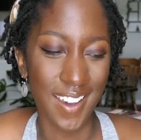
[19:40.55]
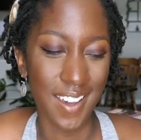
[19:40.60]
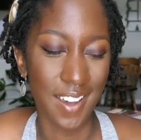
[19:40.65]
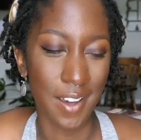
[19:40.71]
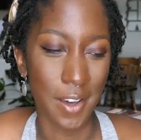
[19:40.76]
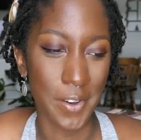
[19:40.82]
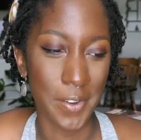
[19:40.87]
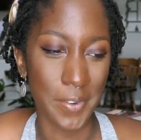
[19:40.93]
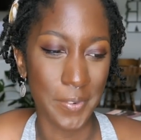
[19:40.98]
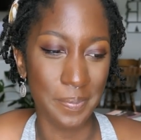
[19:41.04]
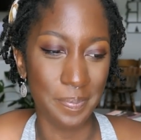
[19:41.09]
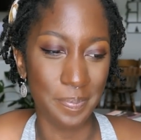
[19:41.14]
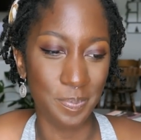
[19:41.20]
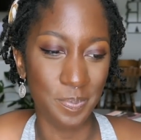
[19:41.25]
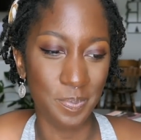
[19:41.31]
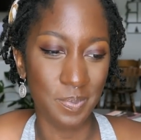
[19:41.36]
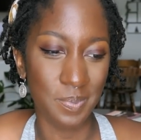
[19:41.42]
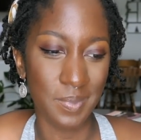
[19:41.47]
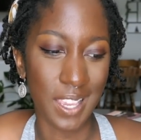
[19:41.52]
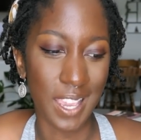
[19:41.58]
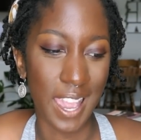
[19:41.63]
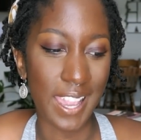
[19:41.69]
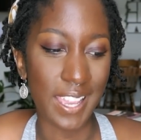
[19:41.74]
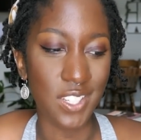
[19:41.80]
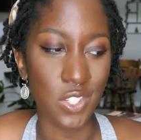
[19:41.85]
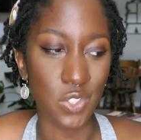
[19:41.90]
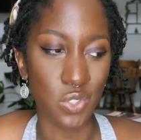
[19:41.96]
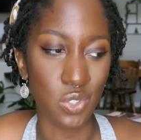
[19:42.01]

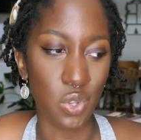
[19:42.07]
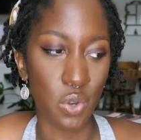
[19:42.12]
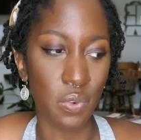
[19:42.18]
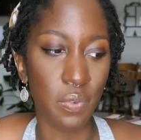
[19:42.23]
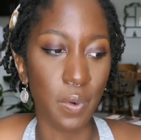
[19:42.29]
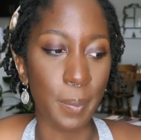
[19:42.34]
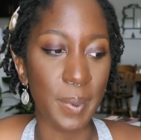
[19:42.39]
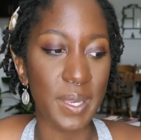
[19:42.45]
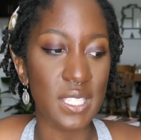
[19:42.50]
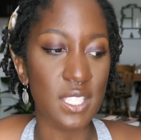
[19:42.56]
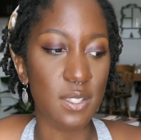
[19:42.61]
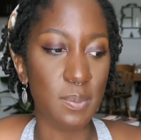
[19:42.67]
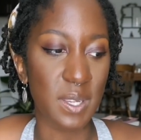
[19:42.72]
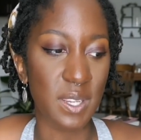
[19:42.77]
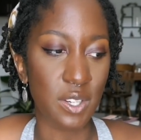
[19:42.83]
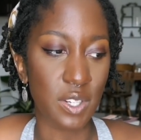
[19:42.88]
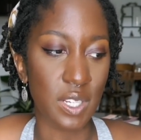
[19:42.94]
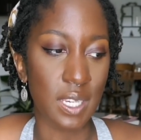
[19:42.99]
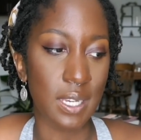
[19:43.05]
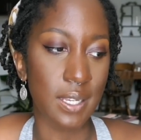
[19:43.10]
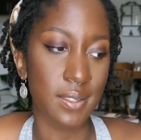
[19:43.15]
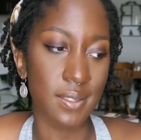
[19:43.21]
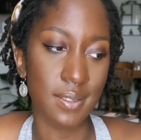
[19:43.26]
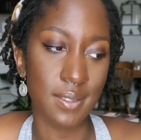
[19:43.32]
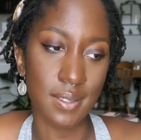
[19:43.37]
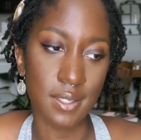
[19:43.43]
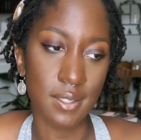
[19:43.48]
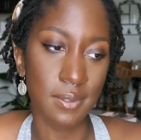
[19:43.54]
I just know from
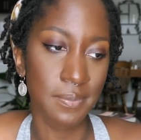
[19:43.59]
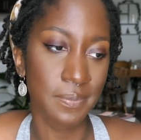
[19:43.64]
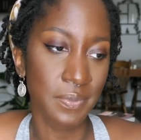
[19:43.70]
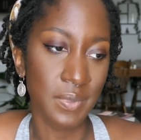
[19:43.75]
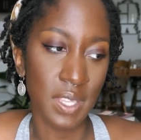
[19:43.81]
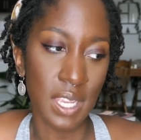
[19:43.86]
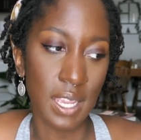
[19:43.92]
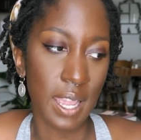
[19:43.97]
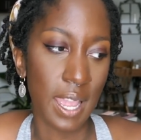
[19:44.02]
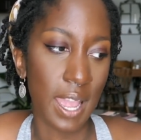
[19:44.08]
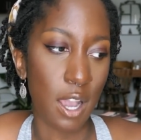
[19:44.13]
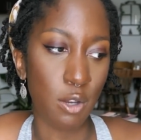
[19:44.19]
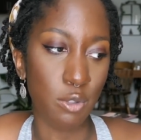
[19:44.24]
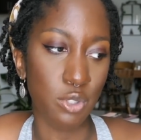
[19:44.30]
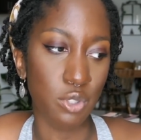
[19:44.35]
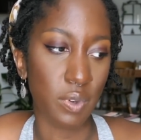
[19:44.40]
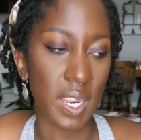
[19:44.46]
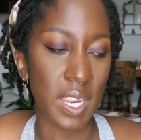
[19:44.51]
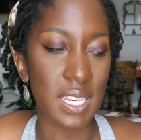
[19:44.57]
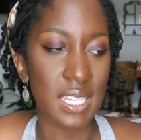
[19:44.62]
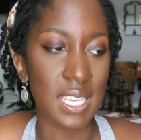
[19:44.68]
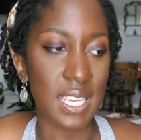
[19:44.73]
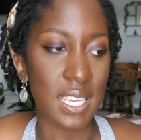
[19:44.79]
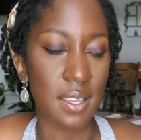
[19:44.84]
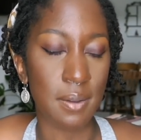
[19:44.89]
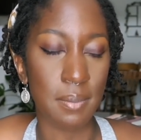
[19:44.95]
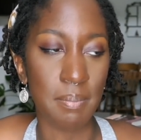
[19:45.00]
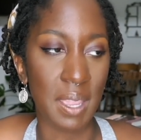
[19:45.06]
experience how
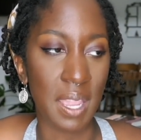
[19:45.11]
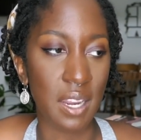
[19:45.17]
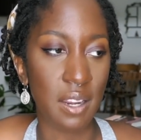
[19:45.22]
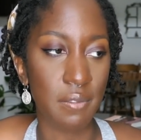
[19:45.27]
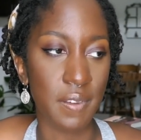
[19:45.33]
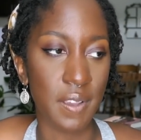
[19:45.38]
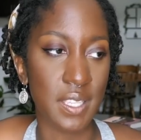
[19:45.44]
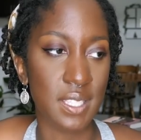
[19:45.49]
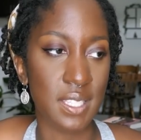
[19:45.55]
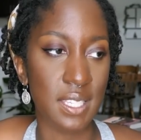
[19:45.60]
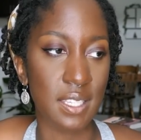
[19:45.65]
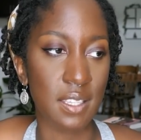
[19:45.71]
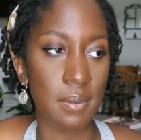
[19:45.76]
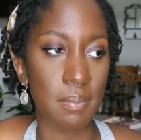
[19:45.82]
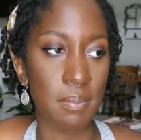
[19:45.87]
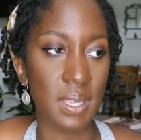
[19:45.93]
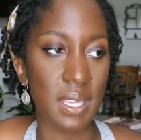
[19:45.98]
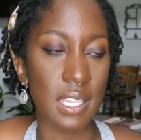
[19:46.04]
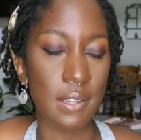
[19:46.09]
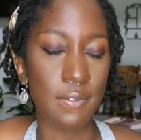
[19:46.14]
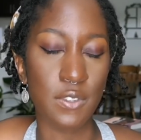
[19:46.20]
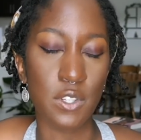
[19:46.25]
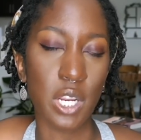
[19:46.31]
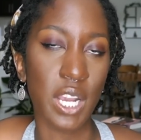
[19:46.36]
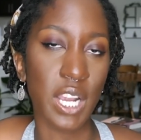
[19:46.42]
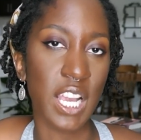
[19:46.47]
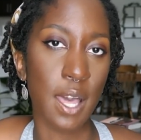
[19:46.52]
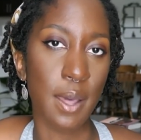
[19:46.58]
draining manifesting can be if you're
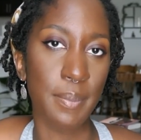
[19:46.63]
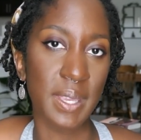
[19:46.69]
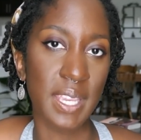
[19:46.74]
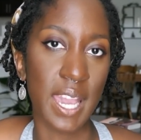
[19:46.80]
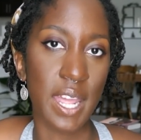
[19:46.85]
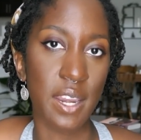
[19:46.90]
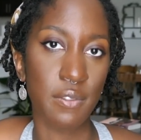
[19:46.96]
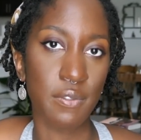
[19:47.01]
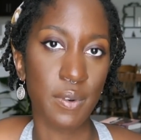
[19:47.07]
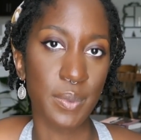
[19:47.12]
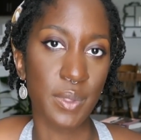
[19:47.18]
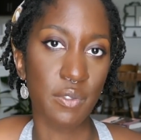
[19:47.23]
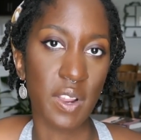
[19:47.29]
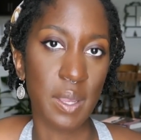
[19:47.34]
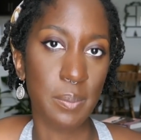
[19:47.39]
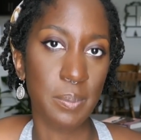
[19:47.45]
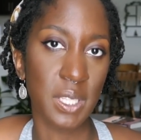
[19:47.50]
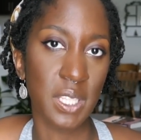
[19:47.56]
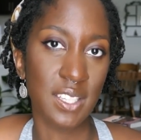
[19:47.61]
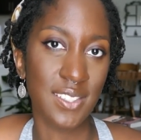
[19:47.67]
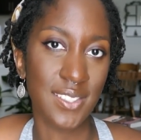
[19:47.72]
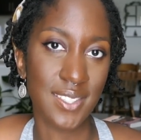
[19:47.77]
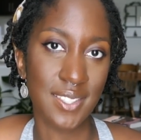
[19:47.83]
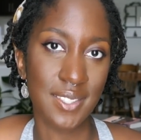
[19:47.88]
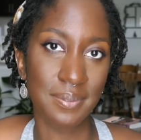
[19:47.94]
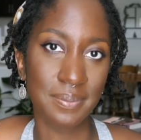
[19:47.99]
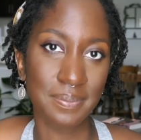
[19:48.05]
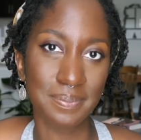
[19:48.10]
not coming at it from the right
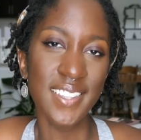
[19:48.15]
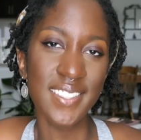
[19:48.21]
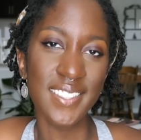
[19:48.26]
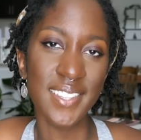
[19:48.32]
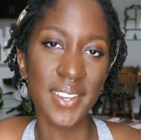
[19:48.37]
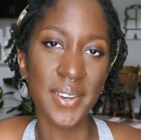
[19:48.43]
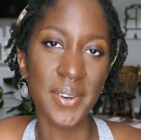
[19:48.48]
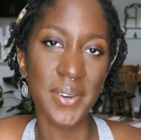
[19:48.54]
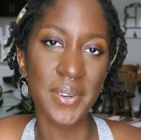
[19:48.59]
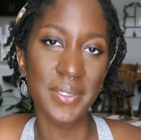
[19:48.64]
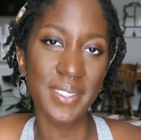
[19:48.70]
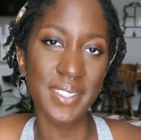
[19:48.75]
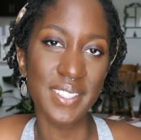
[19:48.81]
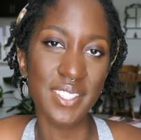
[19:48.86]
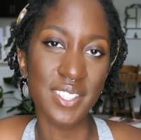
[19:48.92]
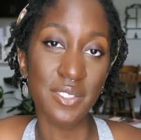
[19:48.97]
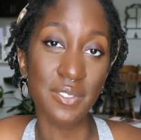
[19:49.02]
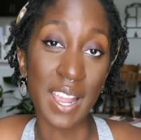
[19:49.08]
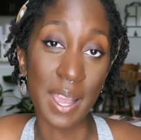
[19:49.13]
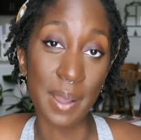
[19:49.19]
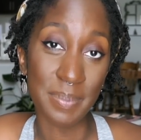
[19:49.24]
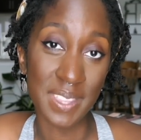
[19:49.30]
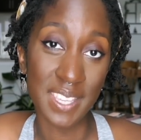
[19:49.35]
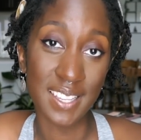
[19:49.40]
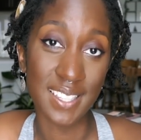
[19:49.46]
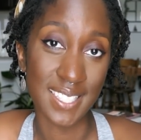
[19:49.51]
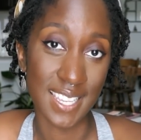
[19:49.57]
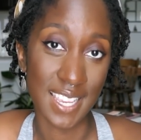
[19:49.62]
place. So to wrap
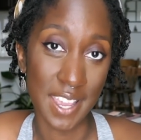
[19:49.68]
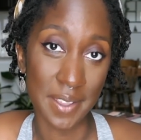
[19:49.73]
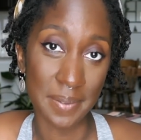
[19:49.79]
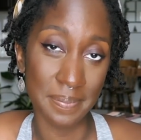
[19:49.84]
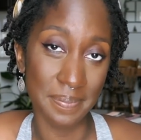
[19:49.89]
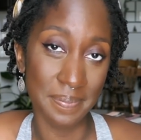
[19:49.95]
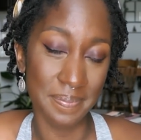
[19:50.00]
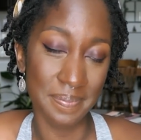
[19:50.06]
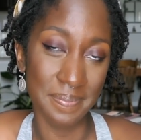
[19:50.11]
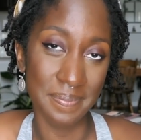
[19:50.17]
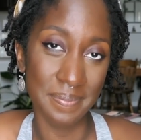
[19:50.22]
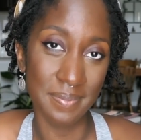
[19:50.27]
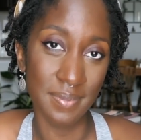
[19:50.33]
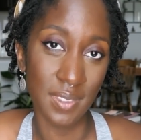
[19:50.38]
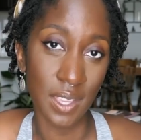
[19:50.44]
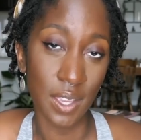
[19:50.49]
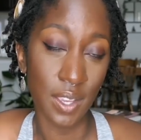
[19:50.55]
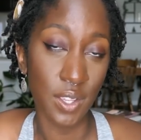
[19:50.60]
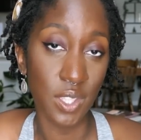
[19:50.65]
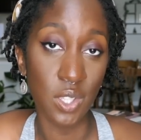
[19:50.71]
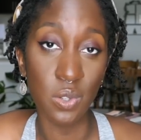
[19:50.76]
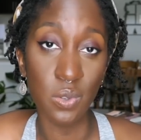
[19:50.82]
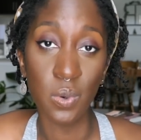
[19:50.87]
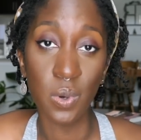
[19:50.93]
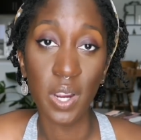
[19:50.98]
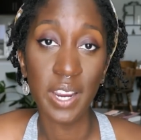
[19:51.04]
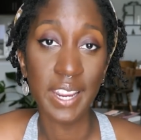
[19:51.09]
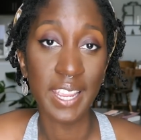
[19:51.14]
things up,
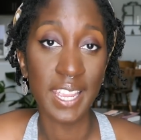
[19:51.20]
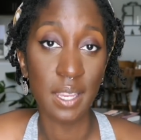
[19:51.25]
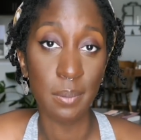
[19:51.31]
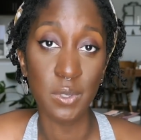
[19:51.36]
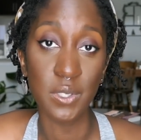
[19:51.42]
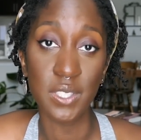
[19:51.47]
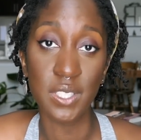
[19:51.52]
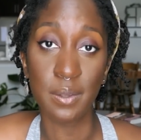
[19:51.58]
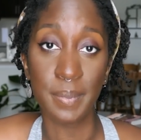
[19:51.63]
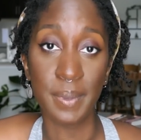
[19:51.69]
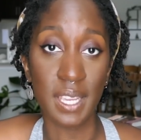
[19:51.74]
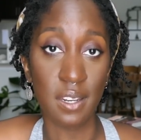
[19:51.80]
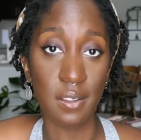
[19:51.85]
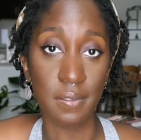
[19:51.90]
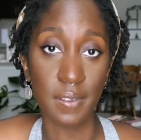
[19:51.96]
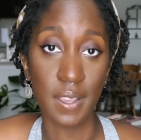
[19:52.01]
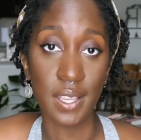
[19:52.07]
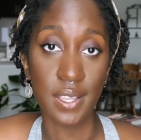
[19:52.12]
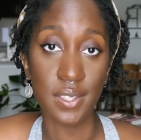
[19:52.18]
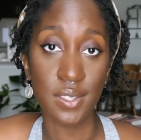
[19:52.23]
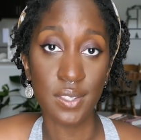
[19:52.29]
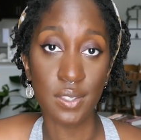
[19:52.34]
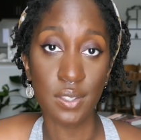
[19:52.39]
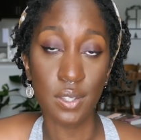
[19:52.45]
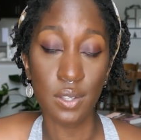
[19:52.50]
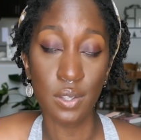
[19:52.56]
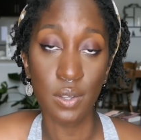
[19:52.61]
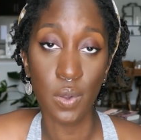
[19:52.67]
you are able to
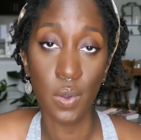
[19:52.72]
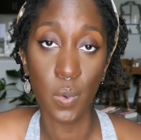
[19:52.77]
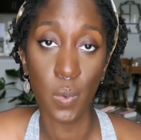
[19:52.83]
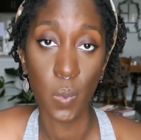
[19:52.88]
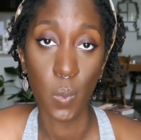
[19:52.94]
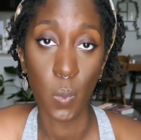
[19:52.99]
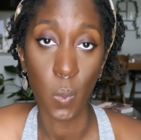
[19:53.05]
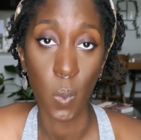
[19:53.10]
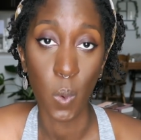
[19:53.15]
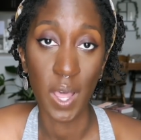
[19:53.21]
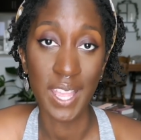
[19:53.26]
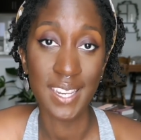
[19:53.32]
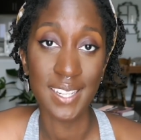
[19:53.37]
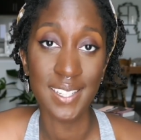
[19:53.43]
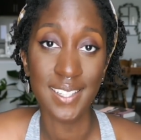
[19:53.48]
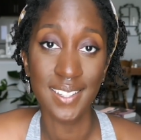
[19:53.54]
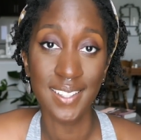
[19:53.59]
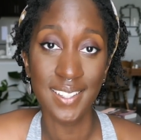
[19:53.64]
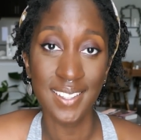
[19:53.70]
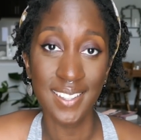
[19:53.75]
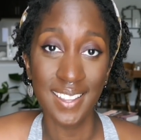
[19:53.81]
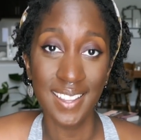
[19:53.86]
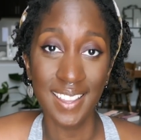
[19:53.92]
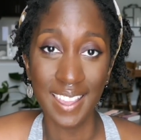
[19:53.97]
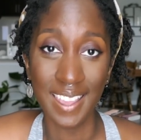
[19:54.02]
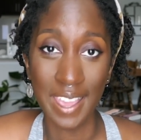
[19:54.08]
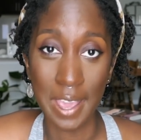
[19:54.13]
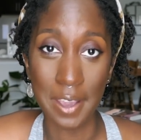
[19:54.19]
manifest
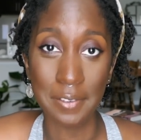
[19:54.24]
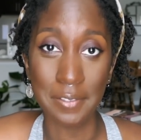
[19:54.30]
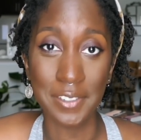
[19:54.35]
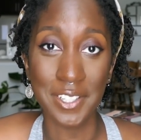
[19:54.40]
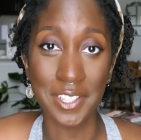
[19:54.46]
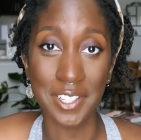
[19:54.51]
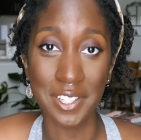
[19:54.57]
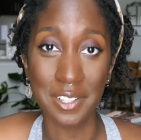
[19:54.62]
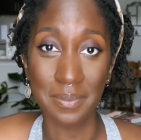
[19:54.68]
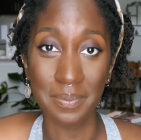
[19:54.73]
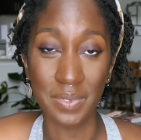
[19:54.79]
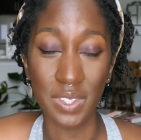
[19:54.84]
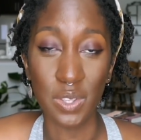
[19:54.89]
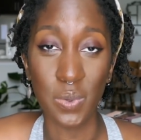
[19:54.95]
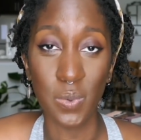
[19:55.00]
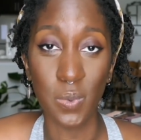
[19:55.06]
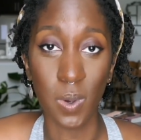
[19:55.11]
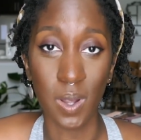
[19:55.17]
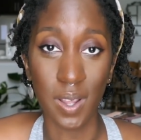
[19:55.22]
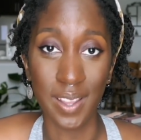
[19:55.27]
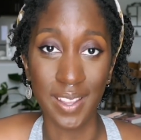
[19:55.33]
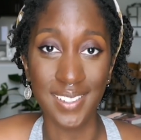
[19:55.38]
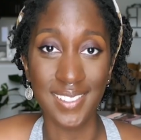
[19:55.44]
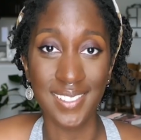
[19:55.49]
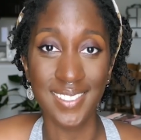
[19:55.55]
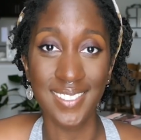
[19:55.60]
whatever you want.